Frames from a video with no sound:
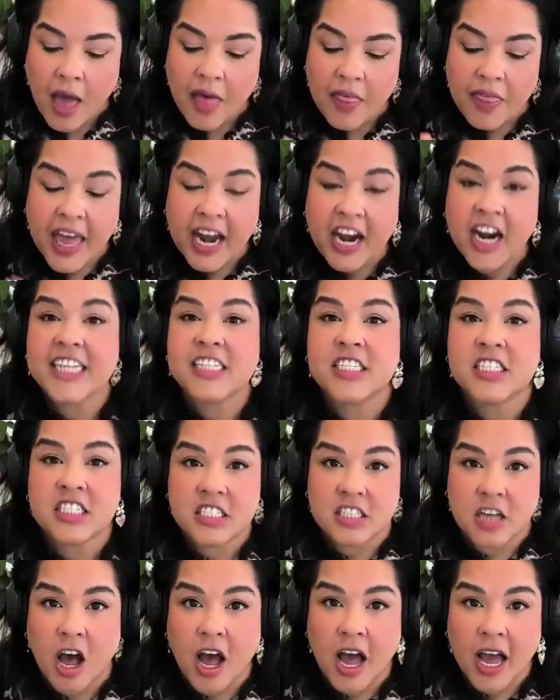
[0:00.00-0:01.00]
Then I
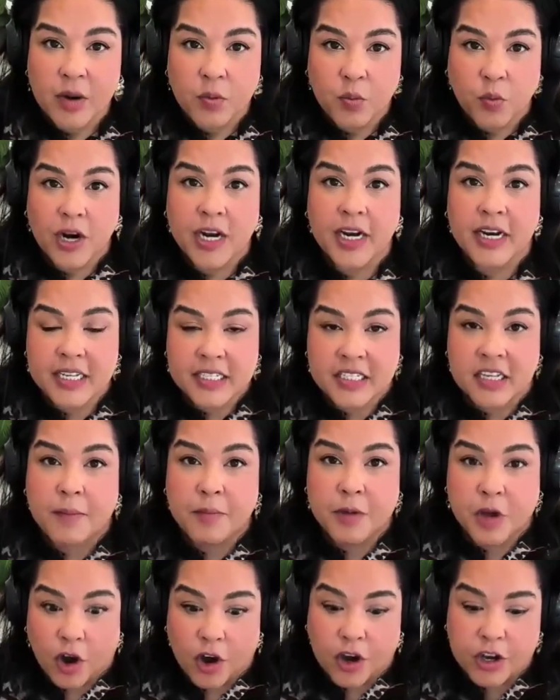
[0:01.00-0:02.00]
decide what it is
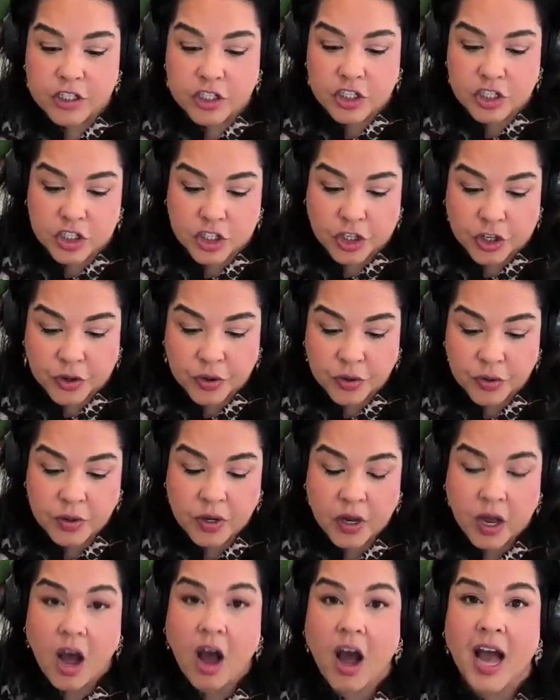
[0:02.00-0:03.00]
I'm going to
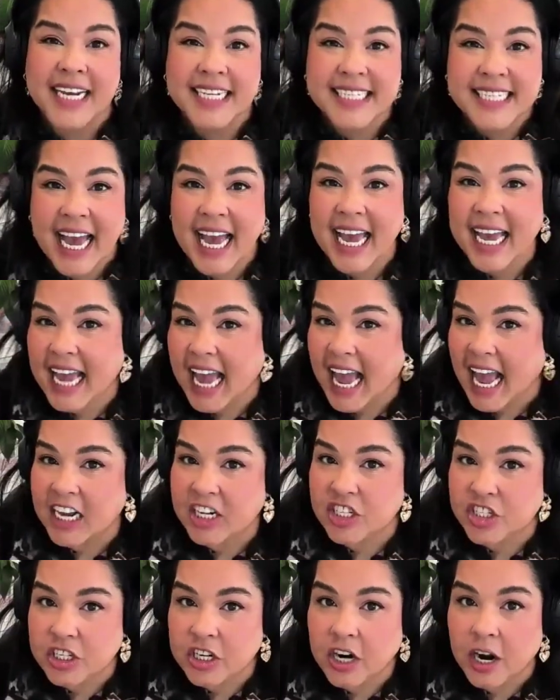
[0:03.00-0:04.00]
do. I take
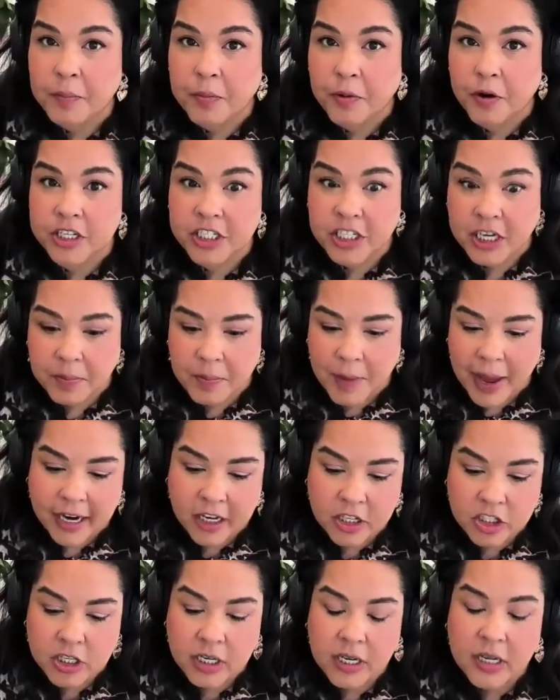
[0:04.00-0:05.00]
action, I project
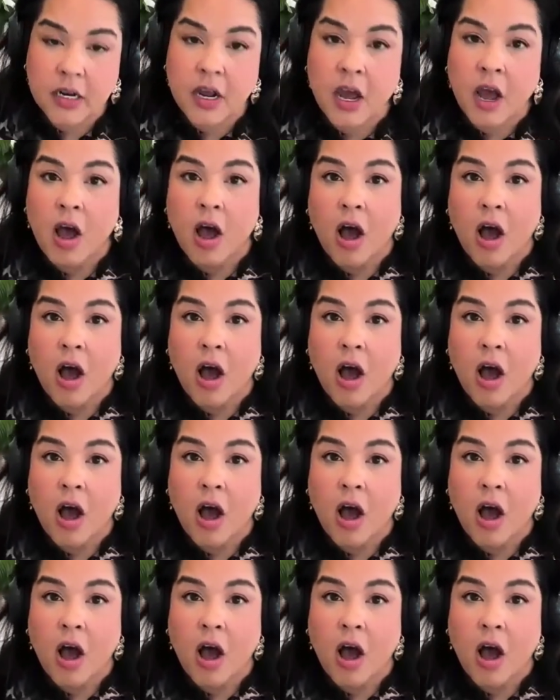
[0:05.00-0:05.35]
manage it.